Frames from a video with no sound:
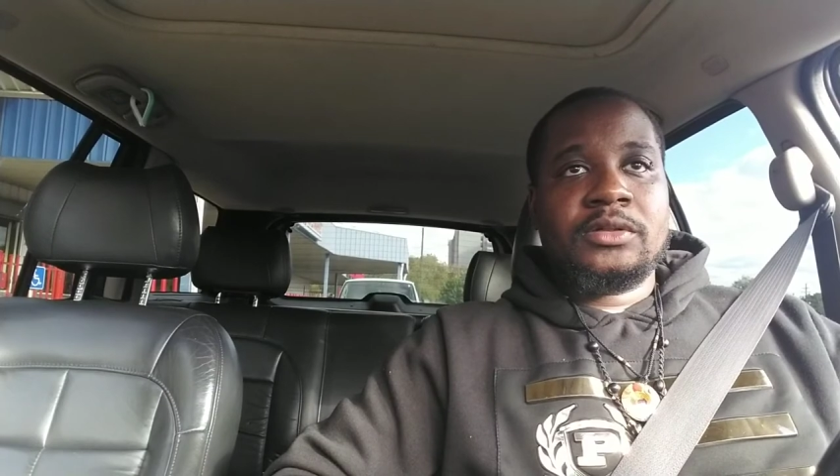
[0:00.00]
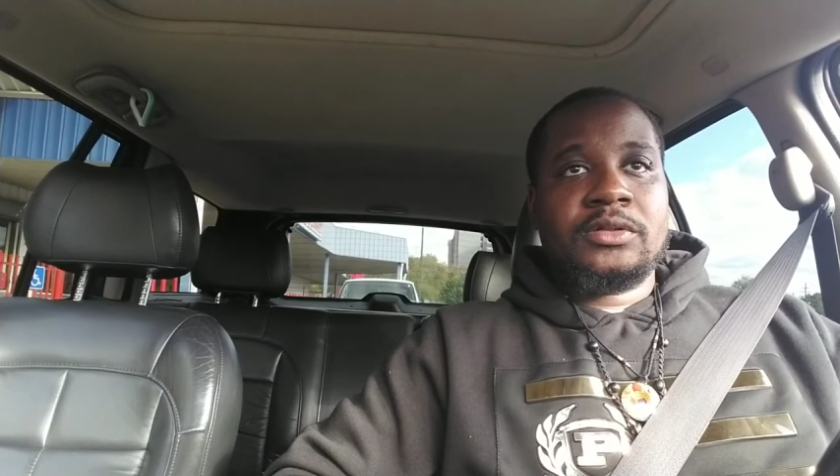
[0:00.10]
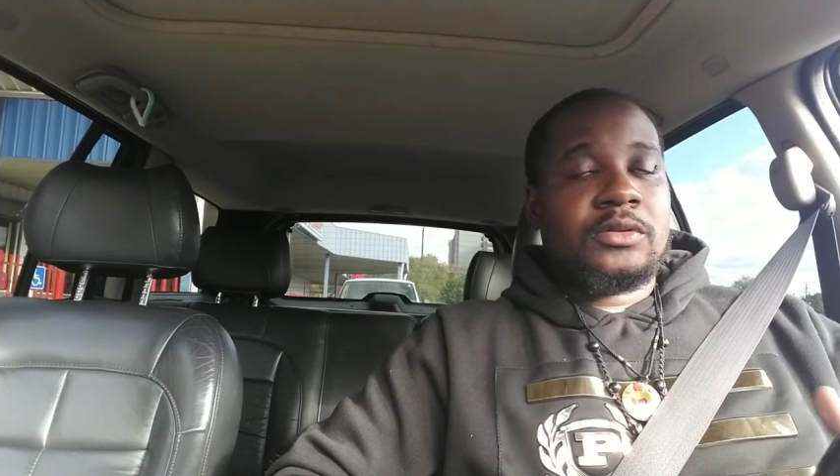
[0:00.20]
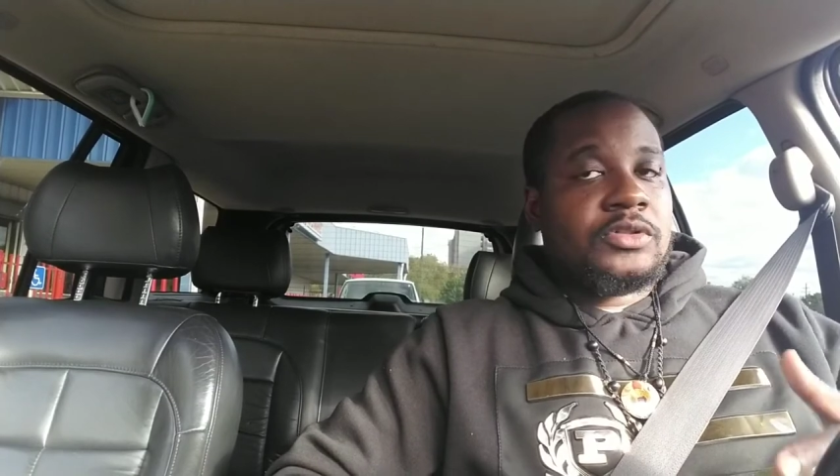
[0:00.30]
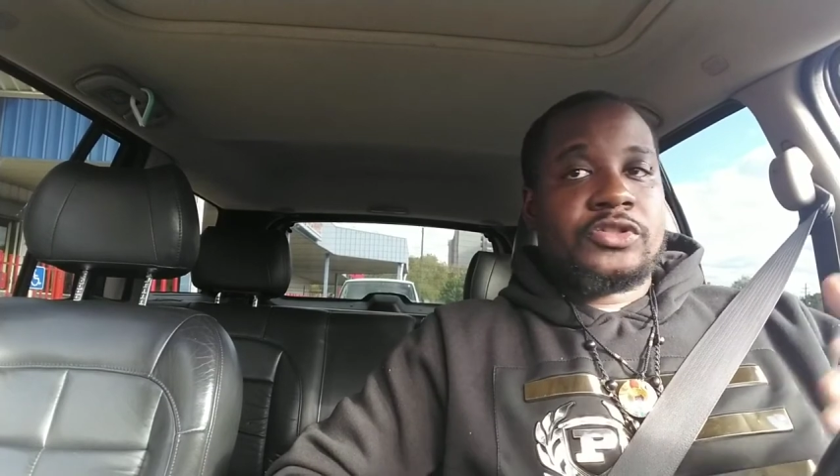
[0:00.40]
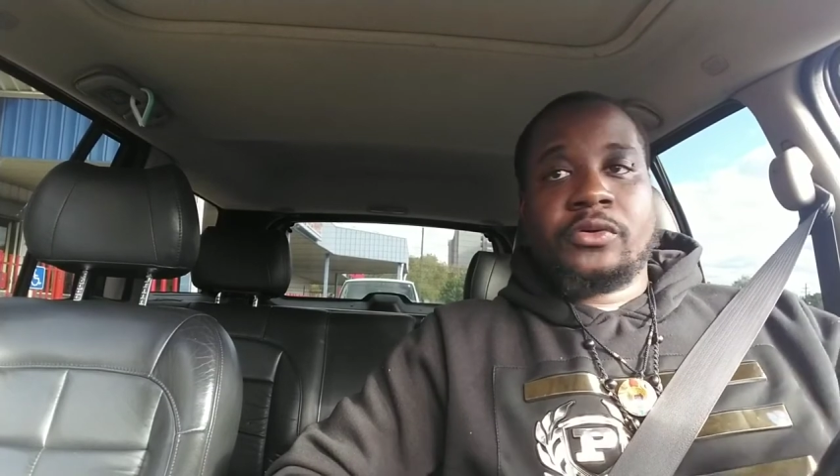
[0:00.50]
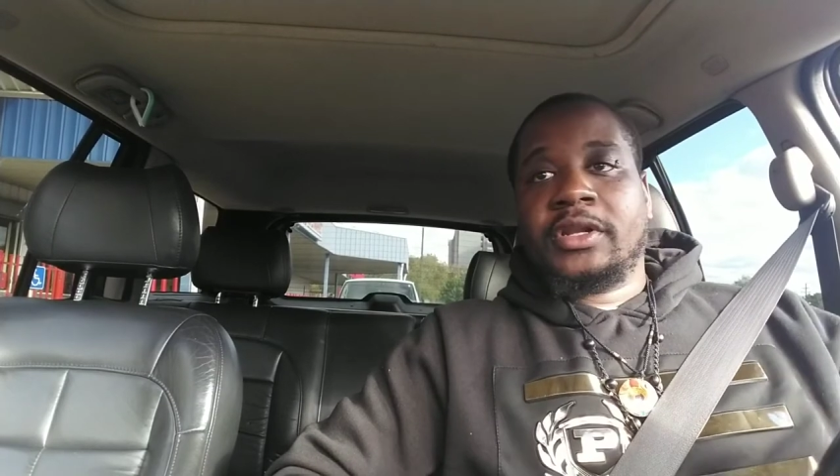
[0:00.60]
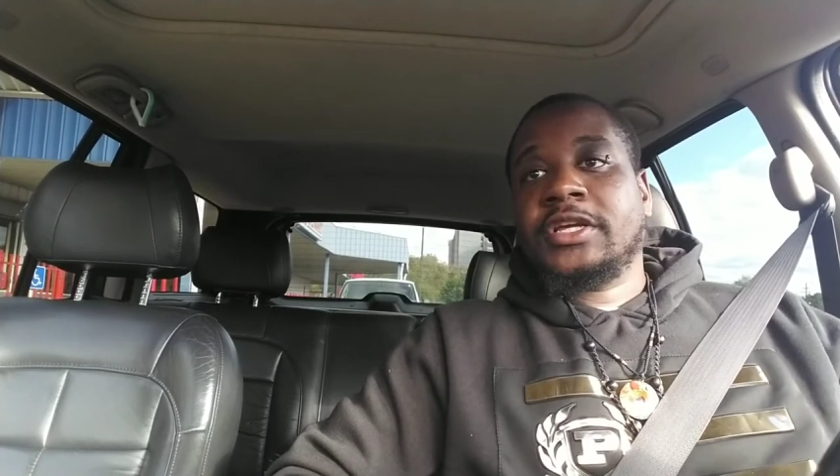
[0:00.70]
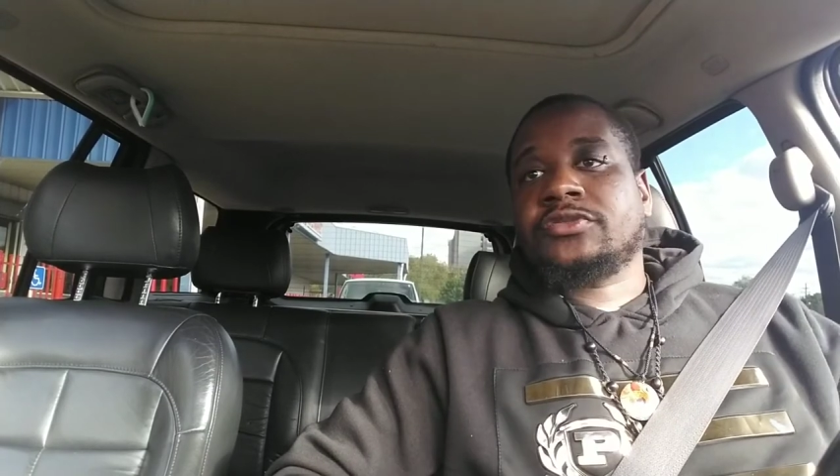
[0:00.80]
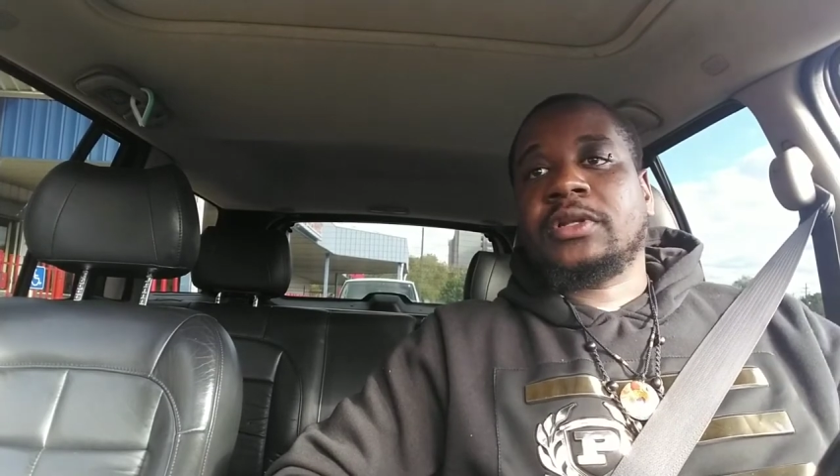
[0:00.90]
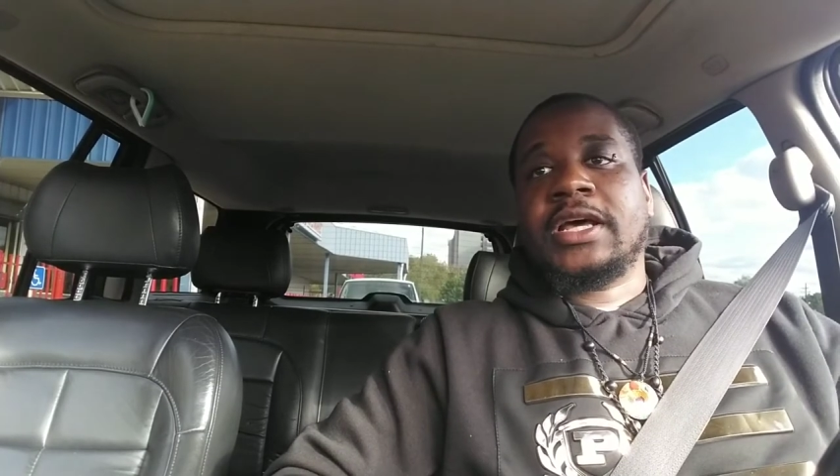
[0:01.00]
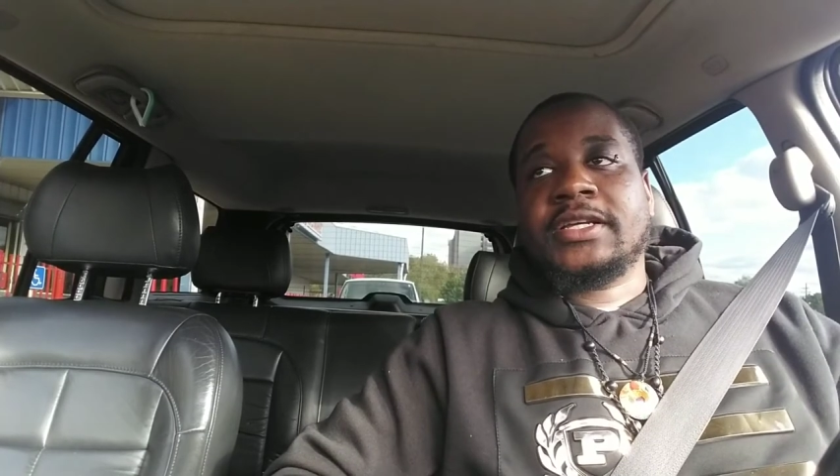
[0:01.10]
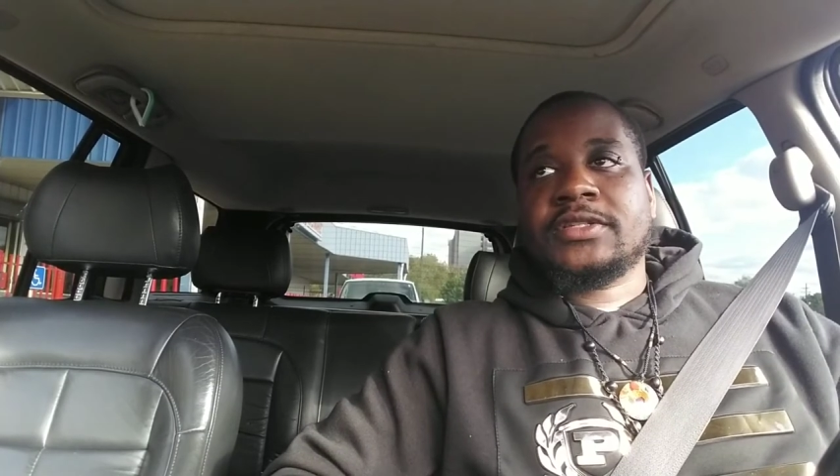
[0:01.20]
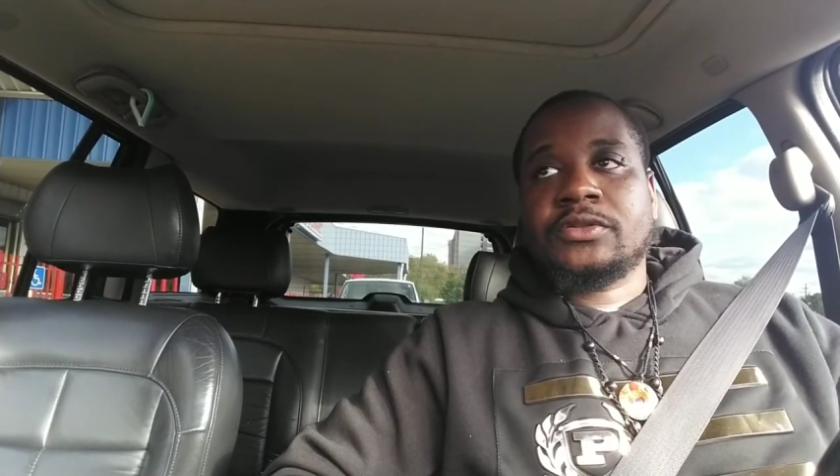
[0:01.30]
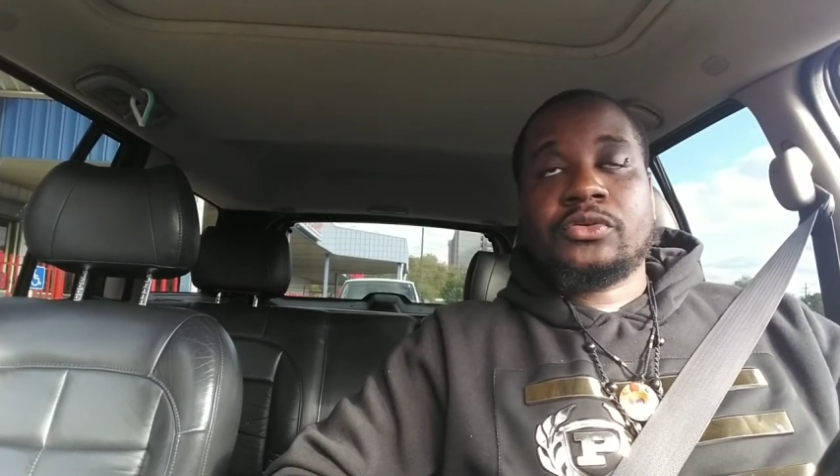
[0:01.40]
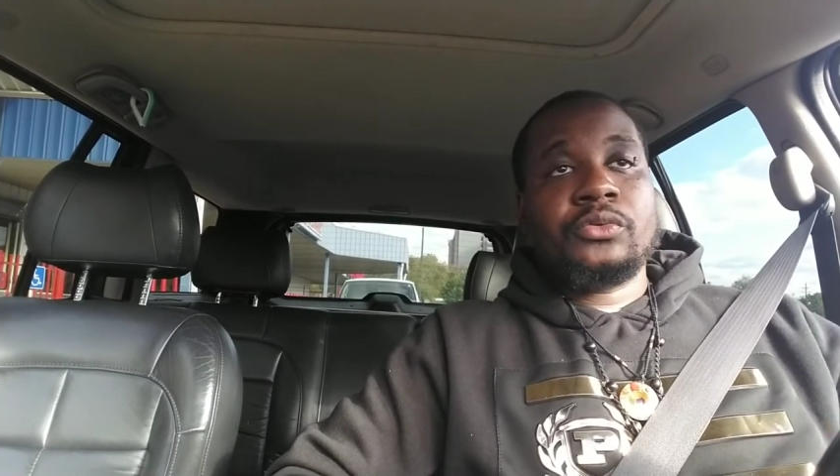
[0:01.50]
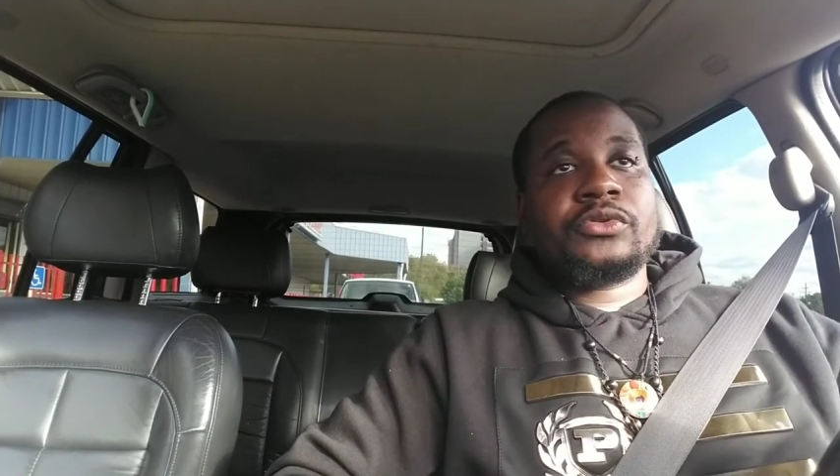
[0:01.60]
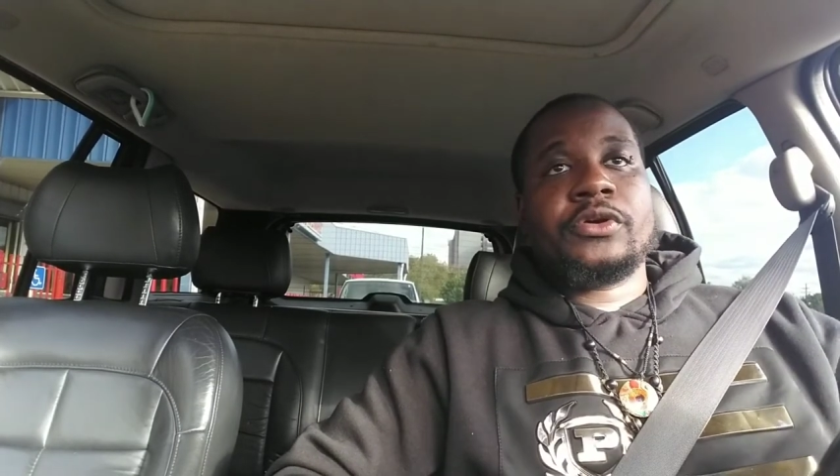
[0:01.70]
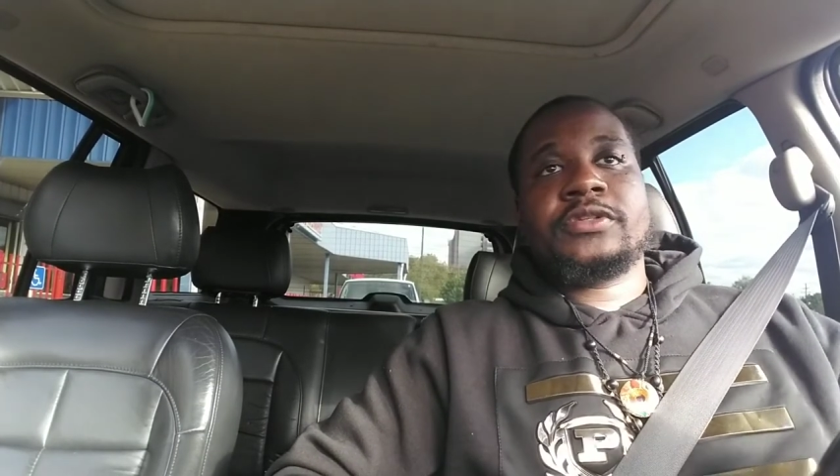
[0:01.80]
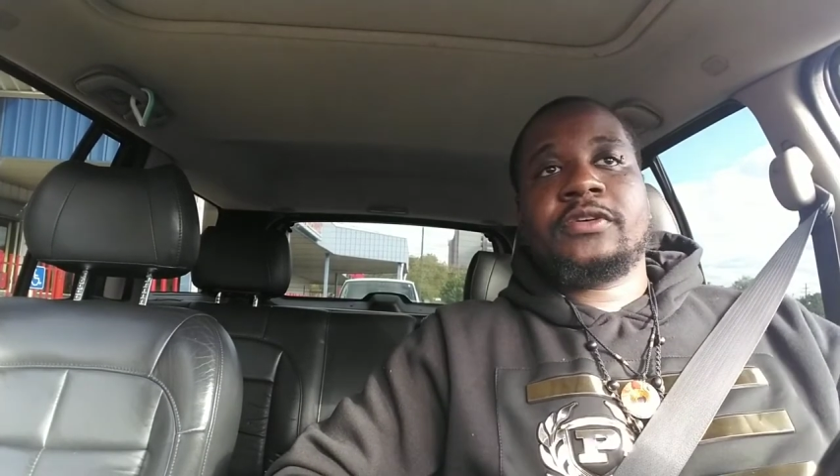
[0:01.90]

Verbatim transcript: certain Israelites, 2/3